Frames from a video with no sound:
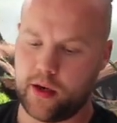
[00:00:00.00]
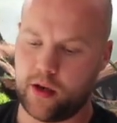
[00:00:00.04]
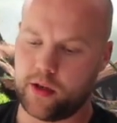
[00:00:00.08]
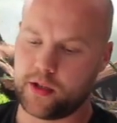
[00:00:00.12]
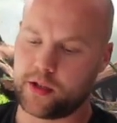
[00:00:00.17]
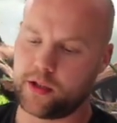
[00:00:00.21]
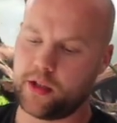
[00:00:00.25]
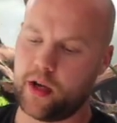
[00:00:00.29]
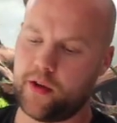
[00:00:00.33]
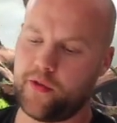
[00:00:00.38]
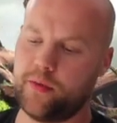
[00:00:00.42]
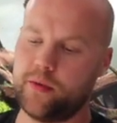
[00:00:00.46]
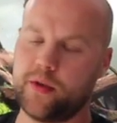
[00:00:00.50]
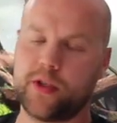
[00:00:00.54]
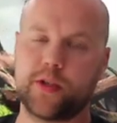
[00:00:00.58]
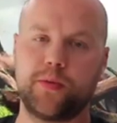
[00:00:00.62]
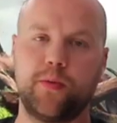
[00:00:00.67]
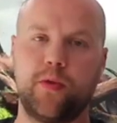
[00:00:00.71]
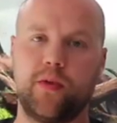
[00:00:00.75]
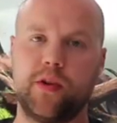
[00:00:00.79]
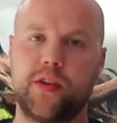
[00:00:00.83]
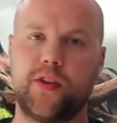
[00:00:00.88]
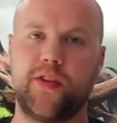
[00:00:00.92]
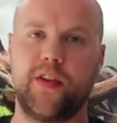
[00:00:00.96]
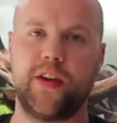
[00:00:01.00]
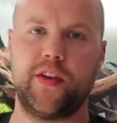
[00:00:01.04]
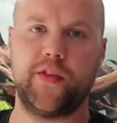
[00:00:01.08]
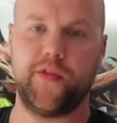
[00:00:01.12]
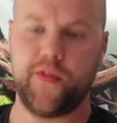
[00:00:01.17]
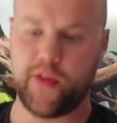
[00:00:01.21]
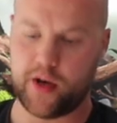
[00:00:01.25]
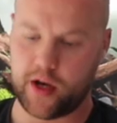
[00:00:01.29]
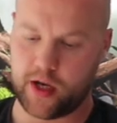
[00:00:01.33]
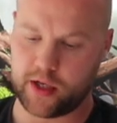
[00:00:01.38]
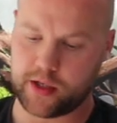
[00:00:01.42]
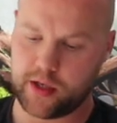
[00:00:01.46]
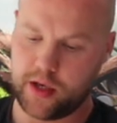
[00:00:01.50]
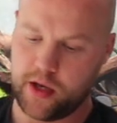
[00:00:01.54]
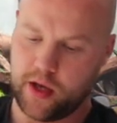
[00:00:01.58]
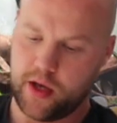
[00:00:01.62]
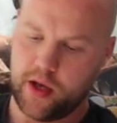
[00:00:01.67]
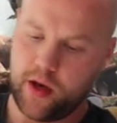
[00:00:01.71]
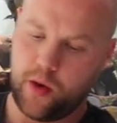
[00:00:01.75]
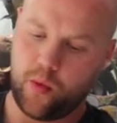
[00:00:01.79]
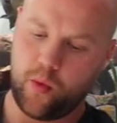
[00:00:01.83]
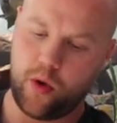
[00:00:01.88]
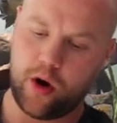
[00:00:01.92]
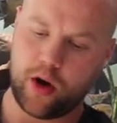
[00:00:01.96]
I'll start from the smallest fish first,
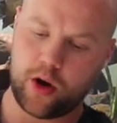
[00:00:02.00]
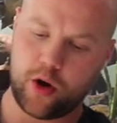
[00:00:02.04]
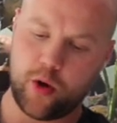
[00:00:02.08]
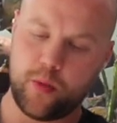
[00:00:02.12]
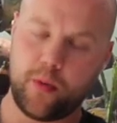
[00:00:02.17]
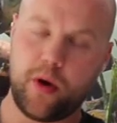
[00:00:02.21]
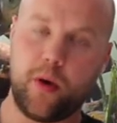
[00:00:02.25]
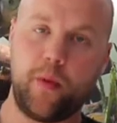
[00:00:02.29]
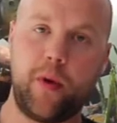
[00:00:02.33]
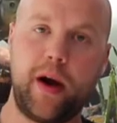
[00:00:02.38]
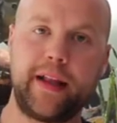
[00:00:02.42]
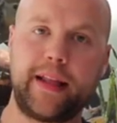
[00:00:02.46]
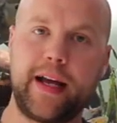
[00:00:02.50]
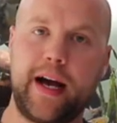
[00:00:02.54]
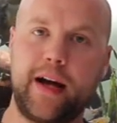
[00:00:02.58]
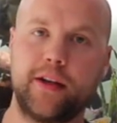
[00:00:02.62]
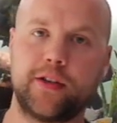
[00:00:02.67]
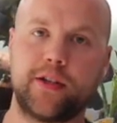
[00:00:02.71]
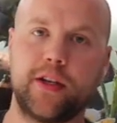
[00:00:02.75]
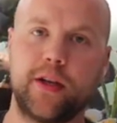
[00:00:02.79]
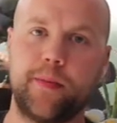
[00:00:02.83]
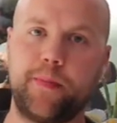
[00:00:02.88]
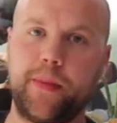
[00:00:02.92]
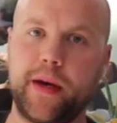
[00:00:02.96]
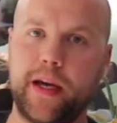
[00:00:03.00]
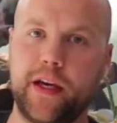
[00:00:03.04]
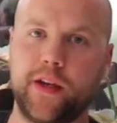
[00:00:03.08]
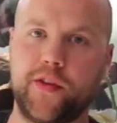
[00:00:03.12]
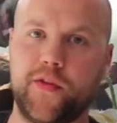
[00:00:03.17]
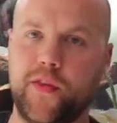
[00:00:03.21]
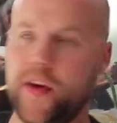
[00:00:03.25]
work on my way down to the biggest